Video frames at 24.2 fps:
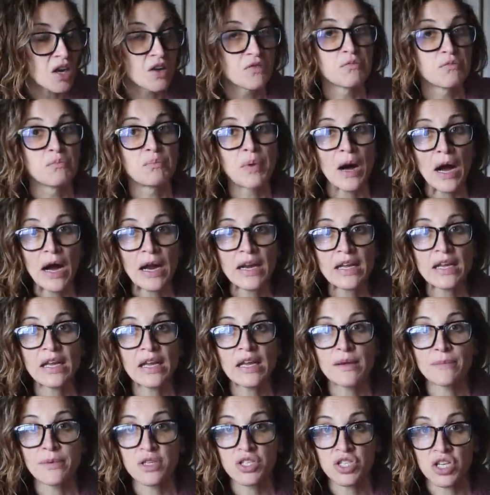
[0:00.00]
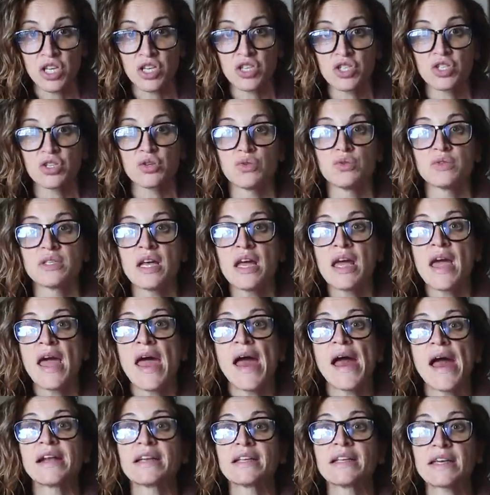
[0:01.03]
of body image issues
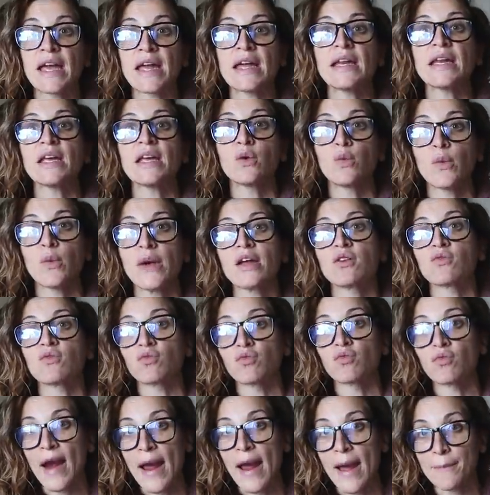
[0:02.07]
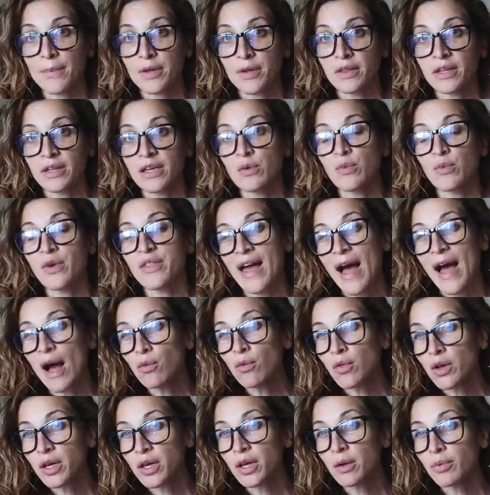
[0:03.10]
and gaining weight rapidly
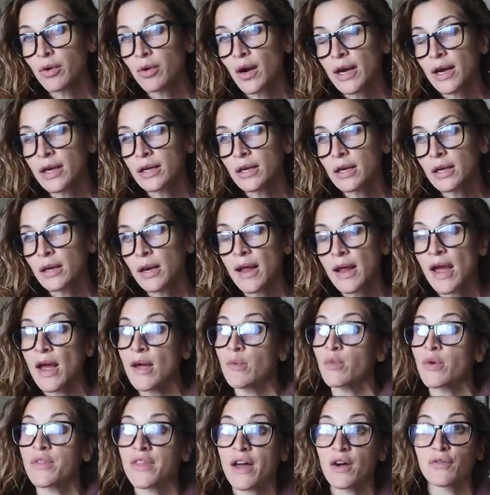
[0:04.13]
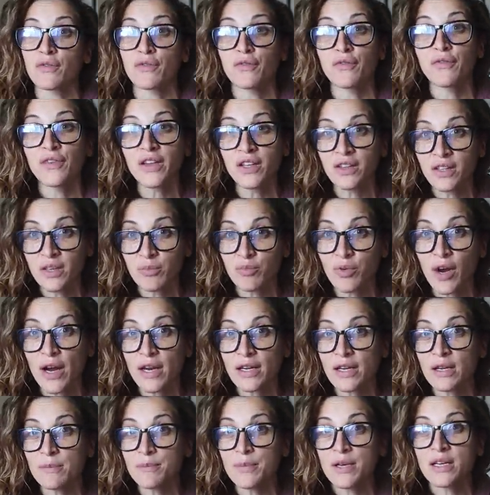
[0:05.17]
without looking pregnant and without feeling
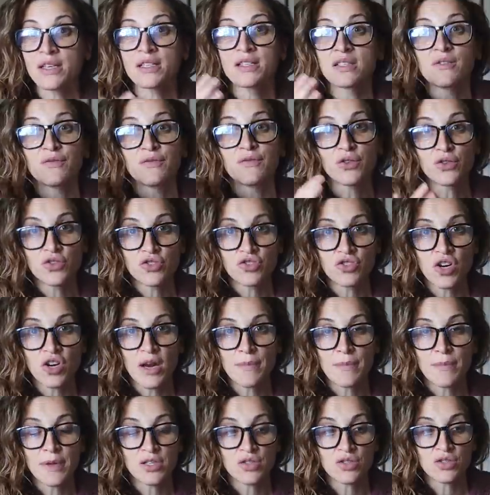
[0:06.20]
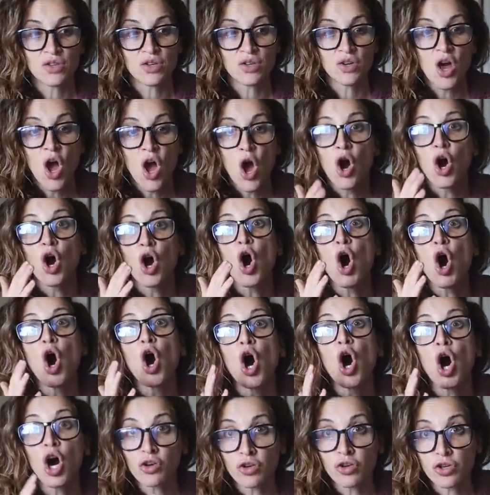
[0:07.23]
pregnant, because the first trimester
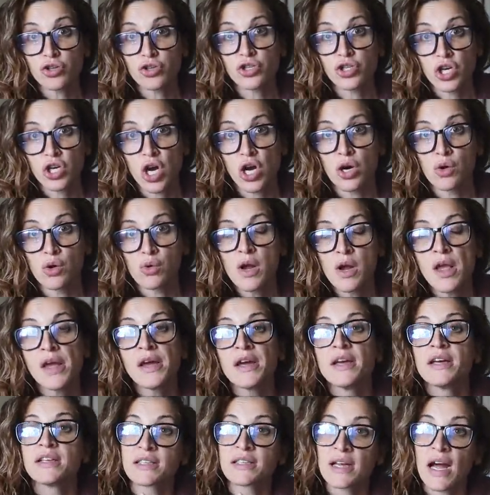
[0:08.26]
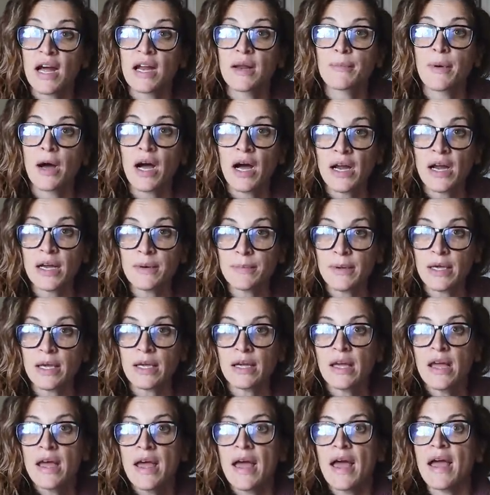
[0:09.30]
horror show is kind of behind
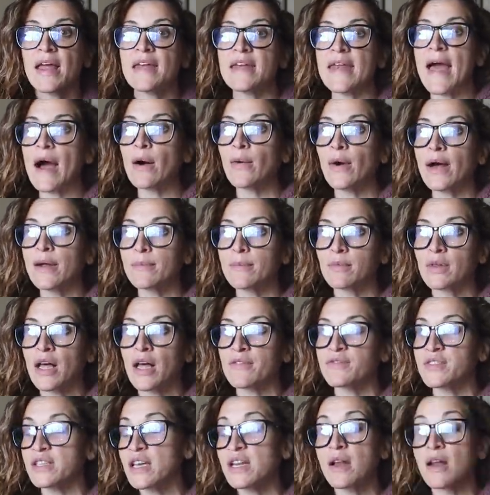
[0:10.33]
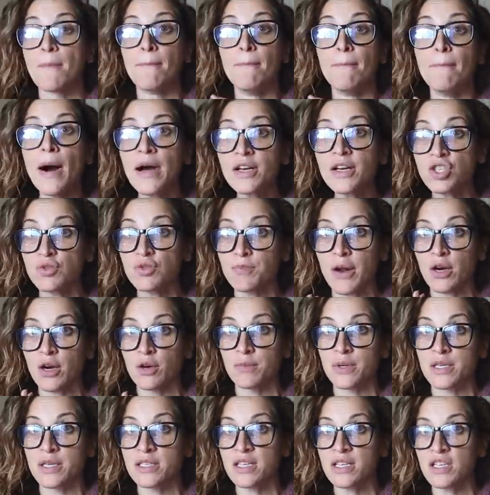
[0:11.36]
me and now I'm left in a much
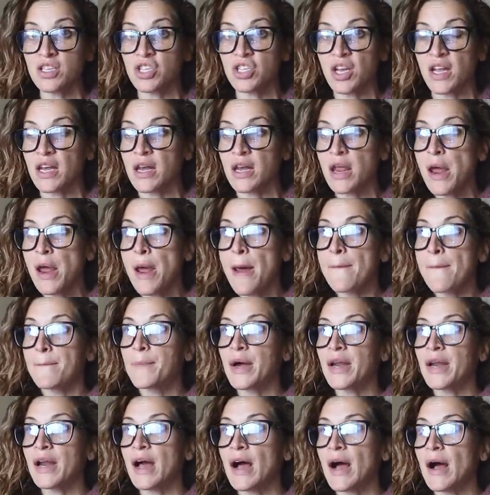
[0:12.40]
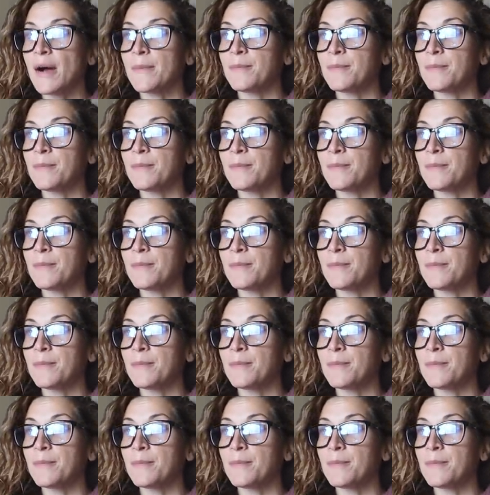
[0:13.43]
better position, but